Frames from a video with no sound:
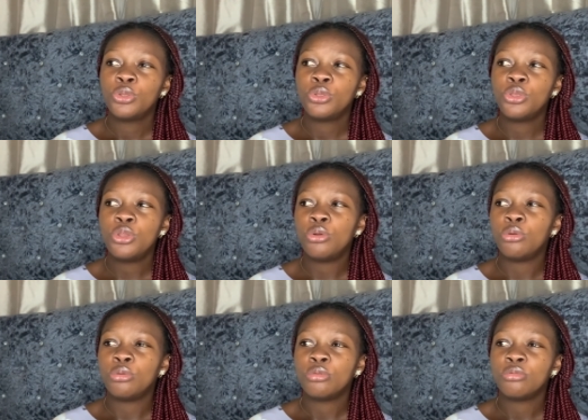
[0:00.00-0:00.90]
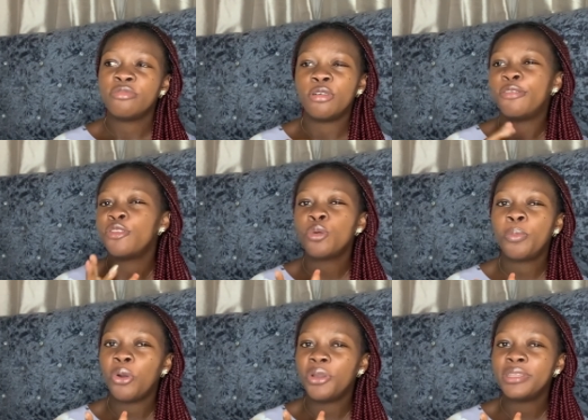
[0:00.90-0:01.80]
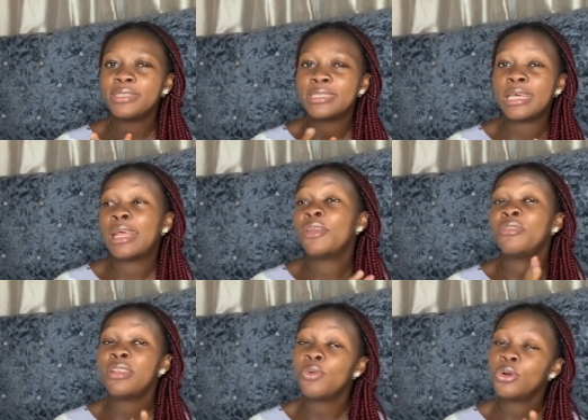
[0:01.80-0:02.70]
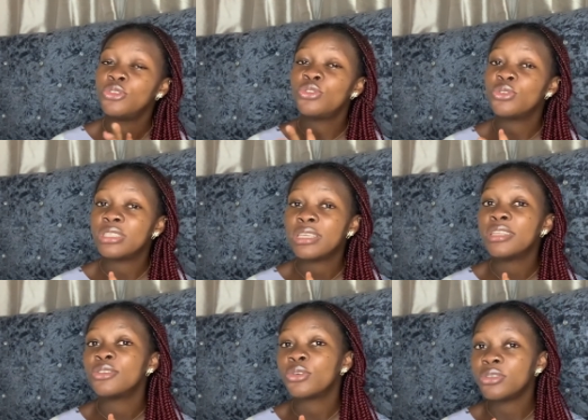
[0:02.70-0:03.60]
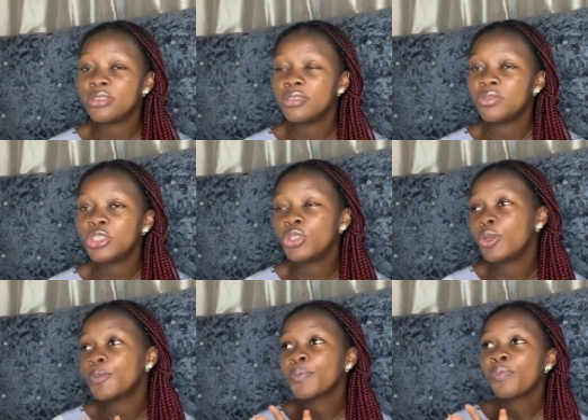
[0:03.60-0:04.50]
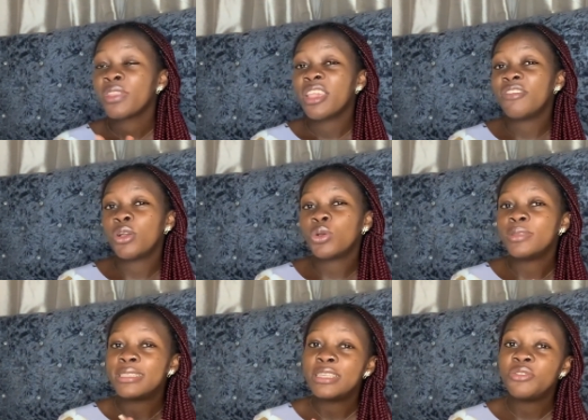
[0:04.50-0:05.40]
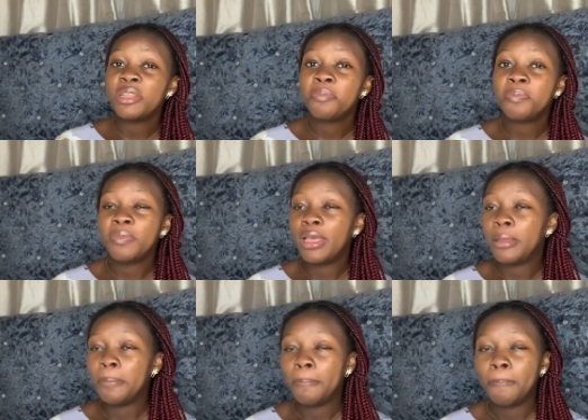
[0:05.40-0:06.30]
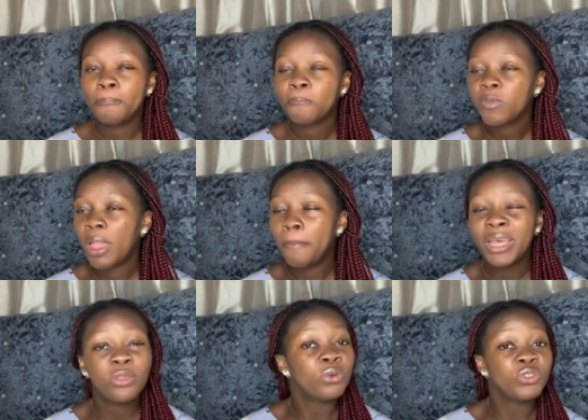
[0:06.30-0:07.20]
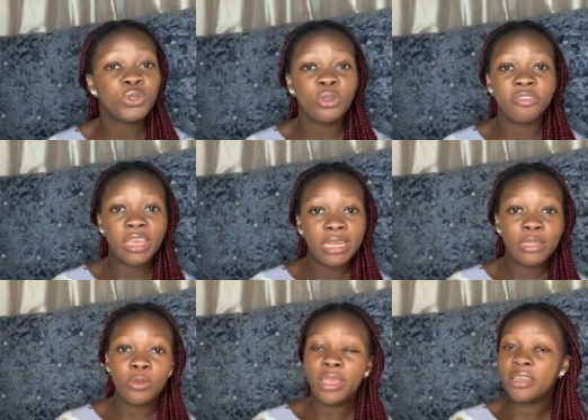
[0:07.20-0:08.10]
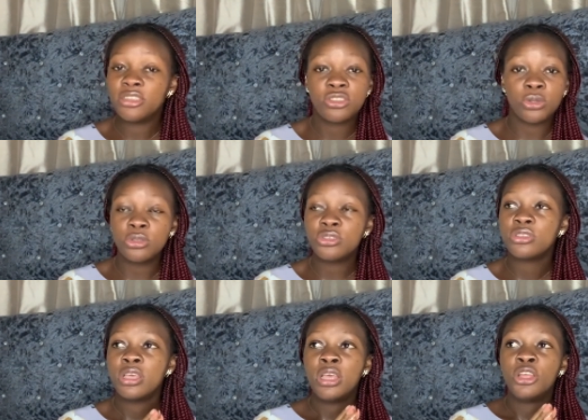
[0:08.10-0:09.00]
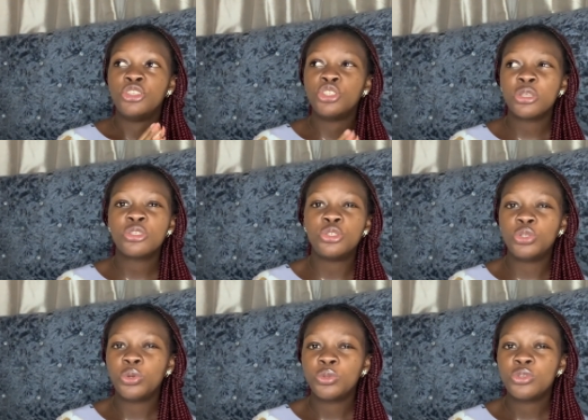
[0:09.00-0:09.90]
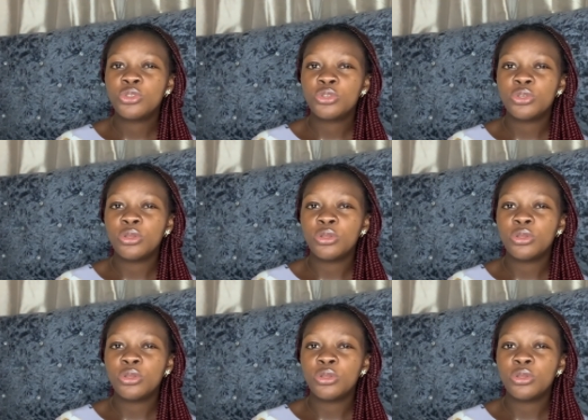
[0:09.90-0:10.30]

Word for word: you know a few points that i really want you to take into consideration if you're considering um birth control of any any sorts just don't